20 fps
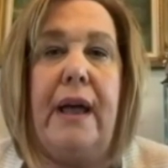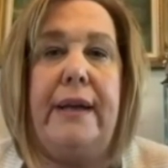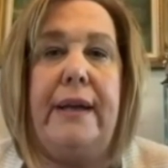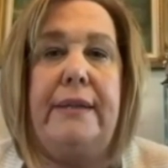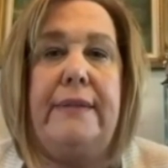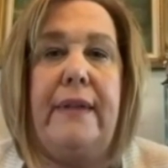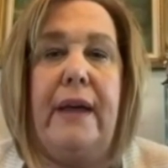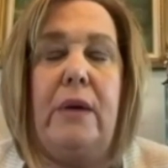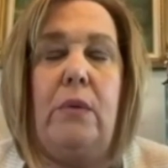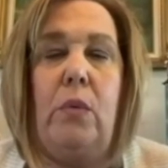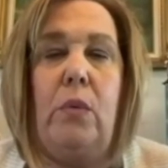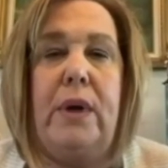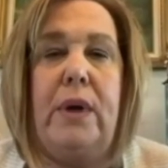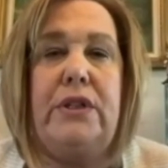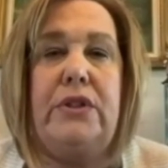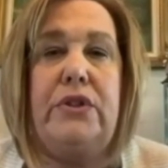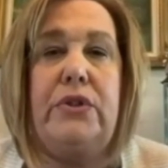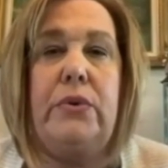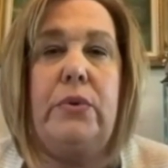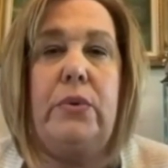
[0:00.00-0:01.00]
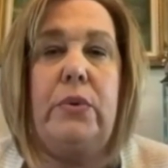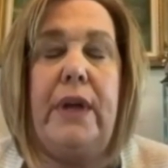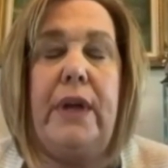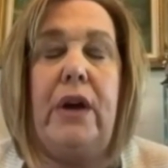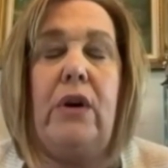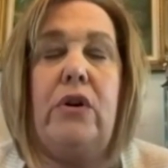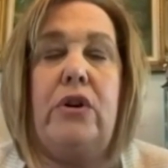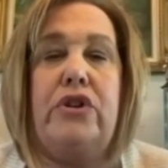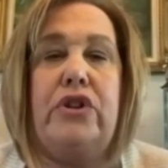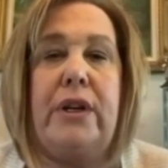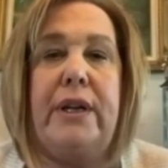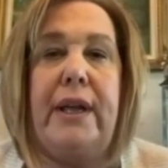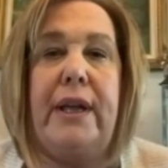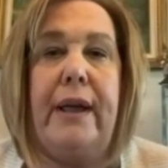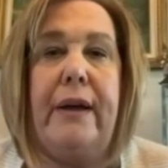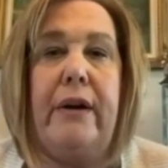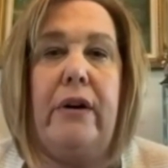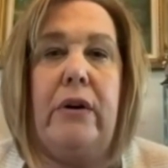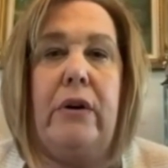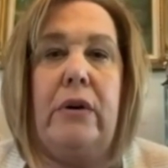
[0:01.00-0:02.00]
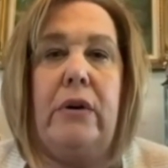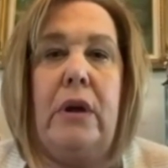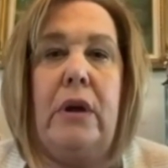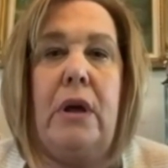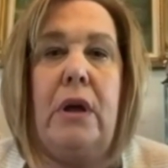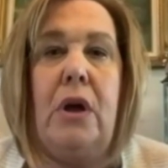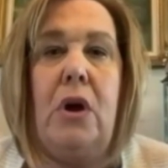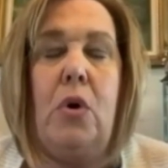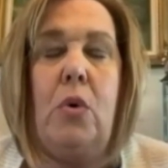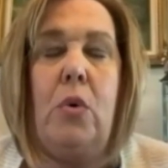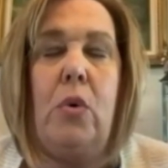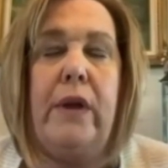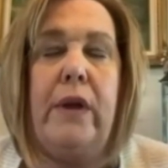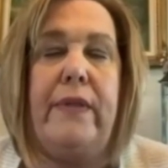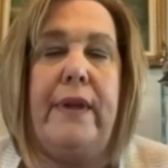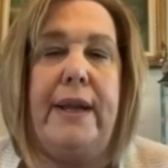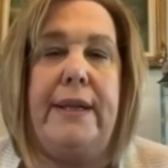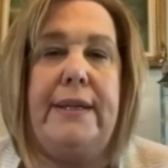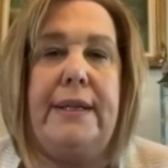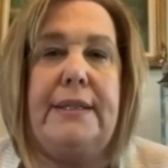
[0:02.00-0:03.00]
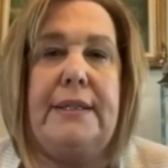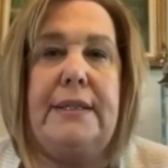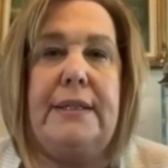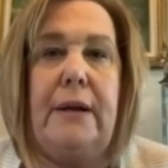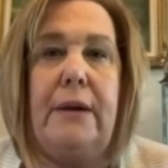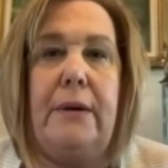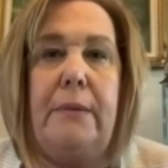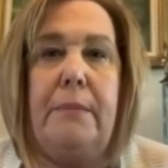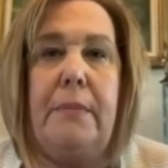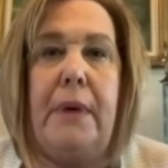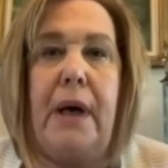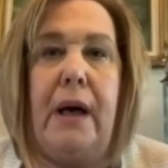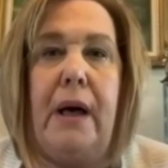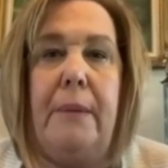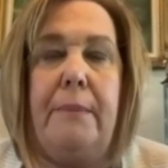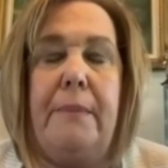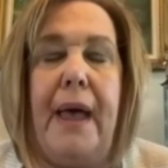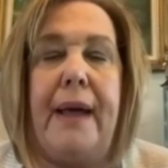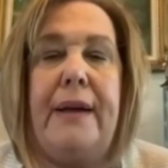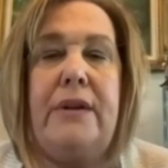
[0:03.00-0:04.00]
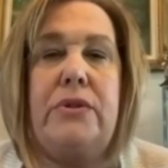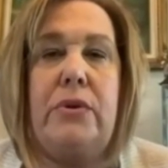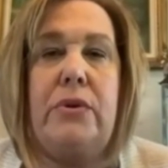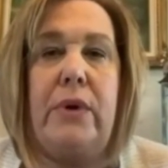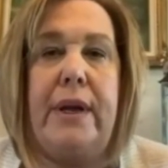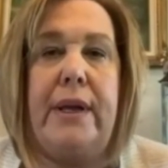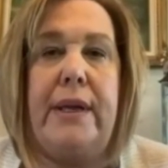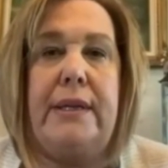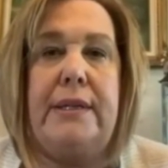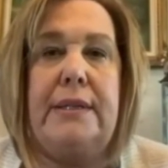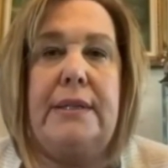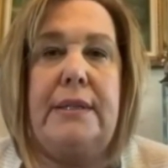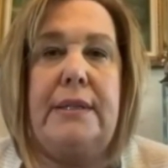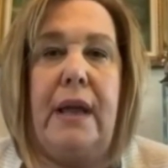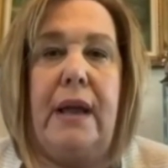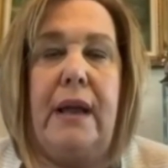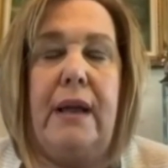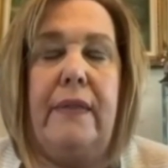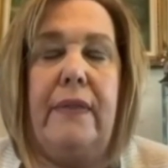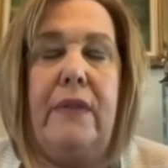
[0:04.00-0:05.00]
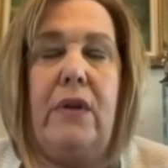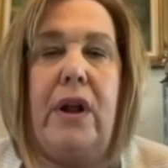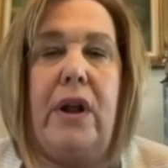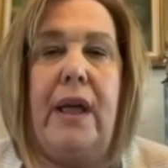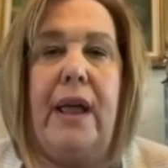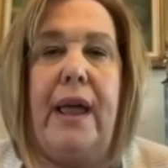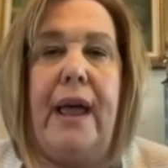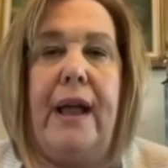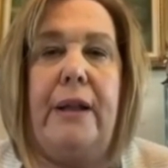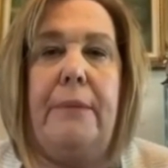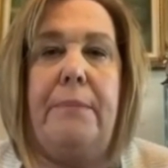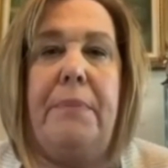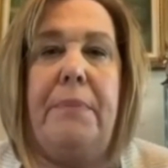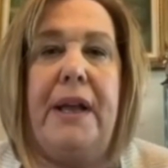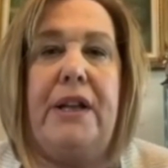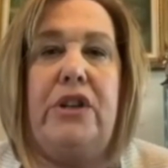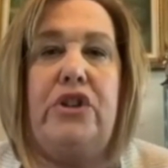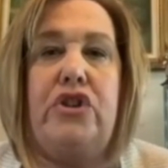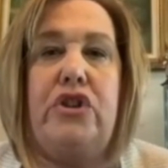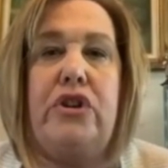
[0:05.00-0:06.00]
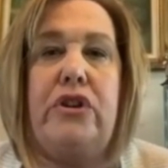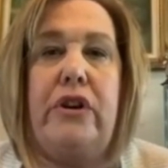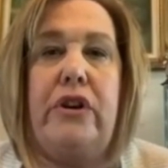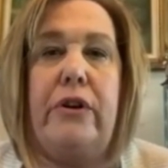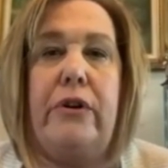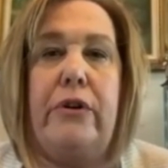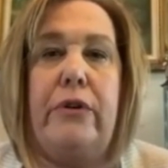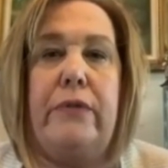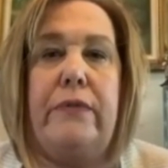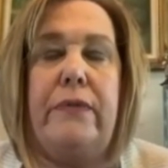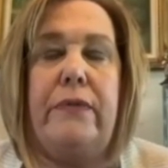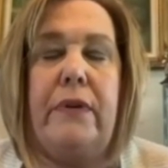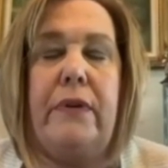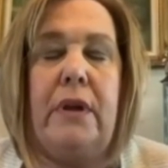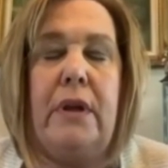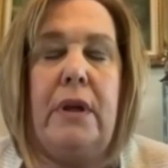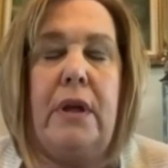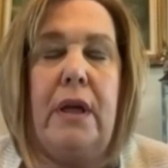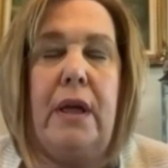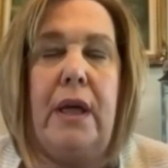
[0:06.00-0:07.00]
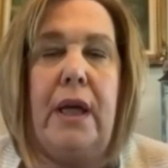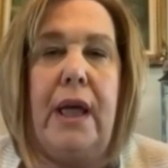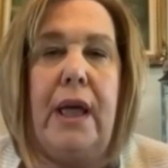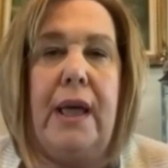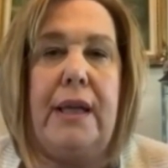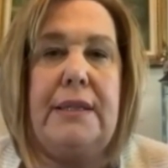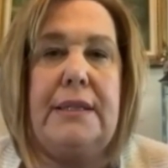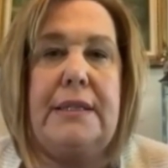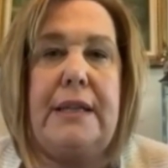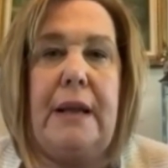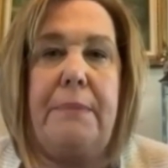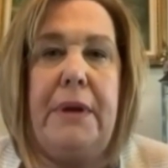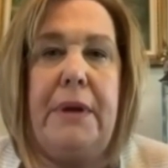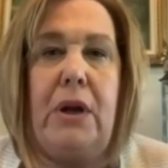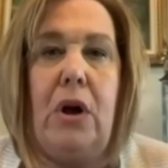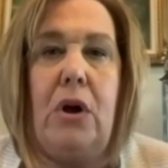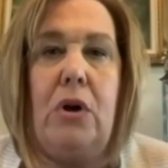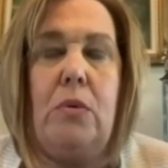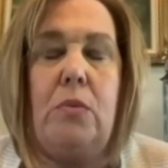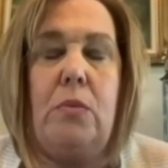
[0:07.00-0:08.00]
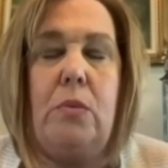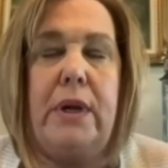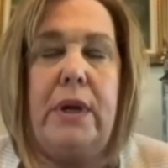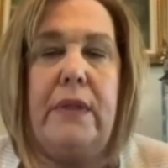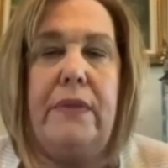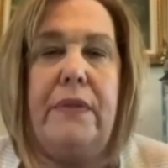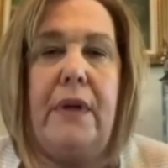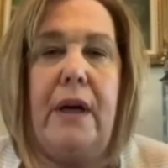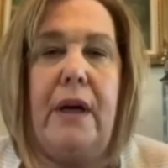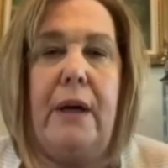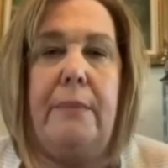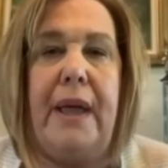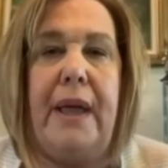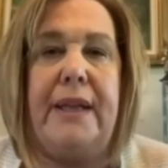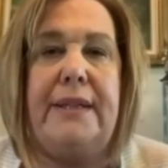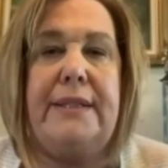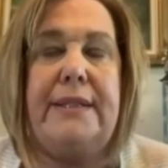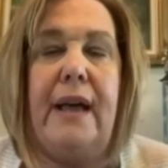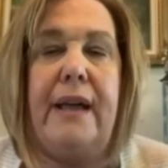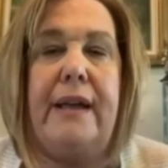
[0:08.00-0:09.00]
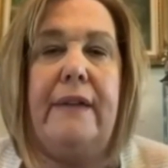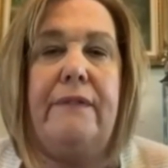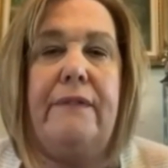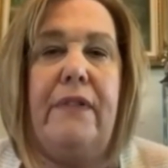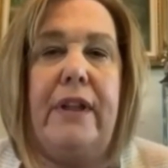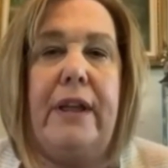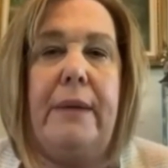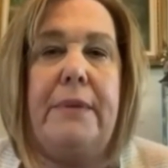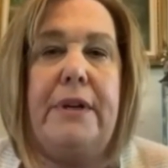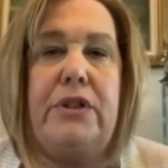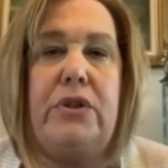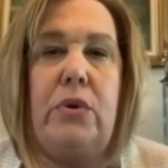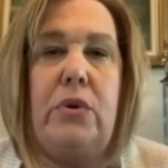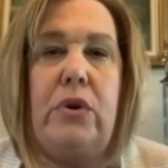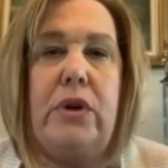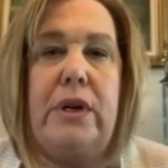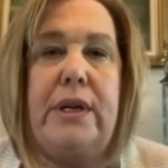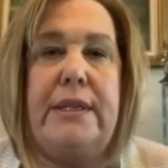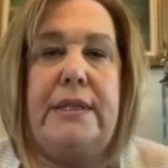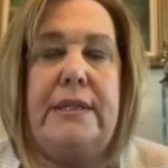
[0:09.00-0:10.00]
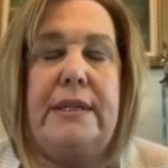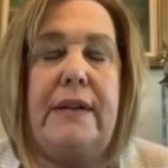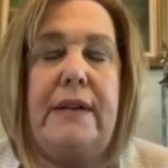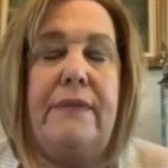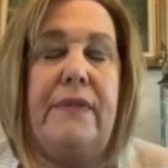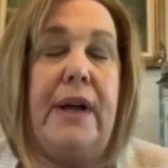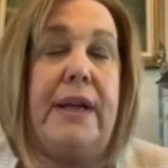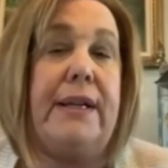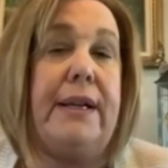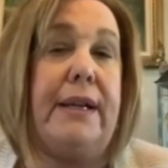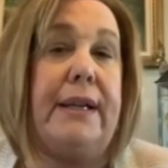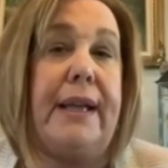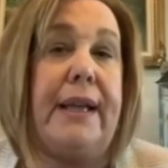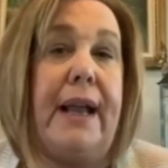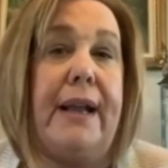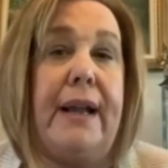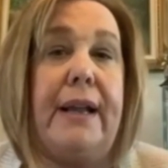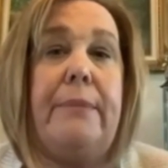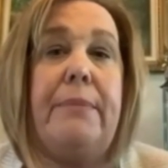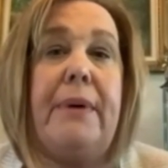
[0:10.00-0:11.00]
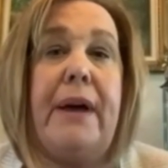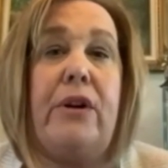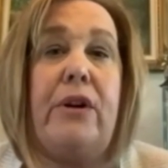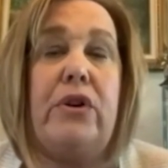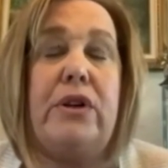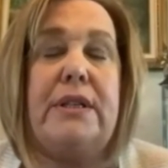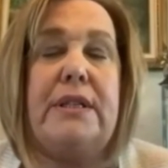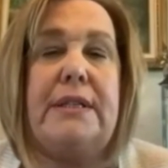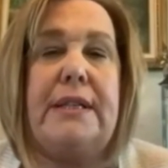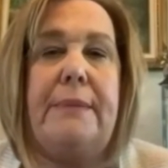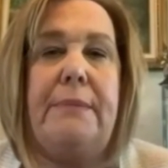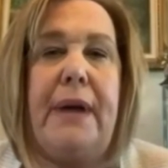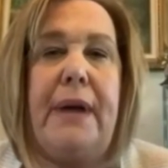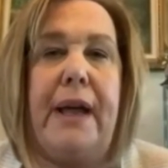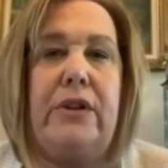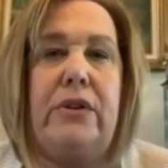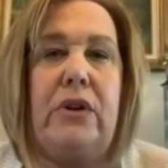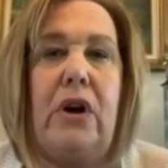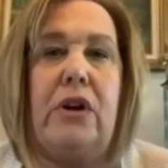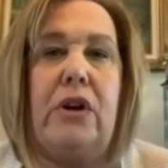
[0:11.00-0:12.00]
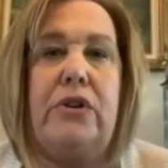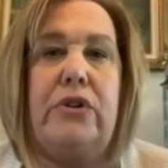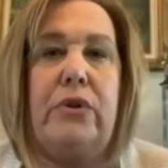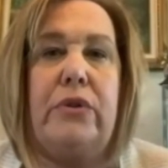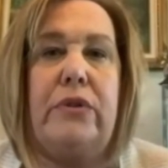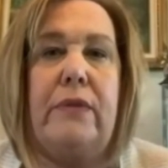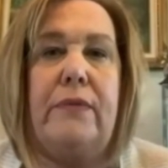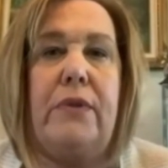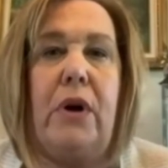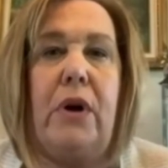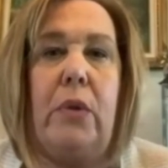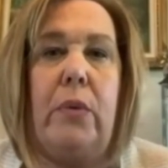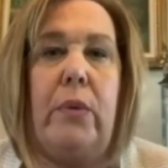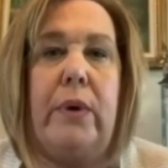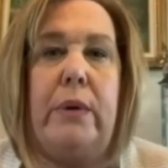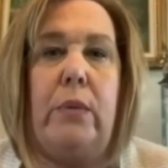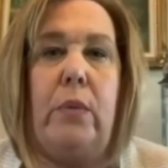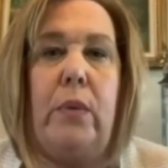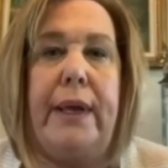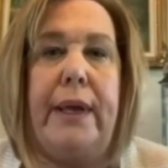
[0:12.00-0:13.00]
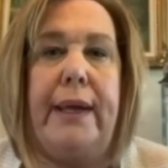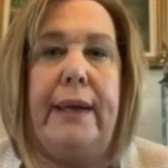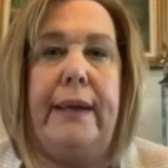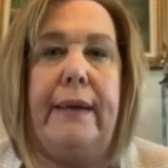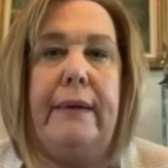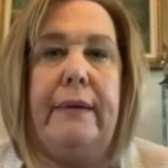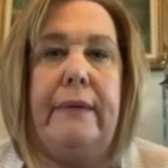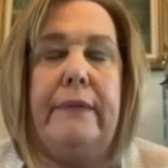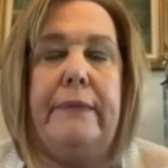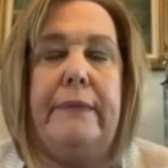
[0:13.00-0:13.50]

I then went to the urgent care where they did some um, x rays and thought I had a pinched nerve and sent me home with um, anti inflammatories. And if I didn't get any better, to see my doctor the following week.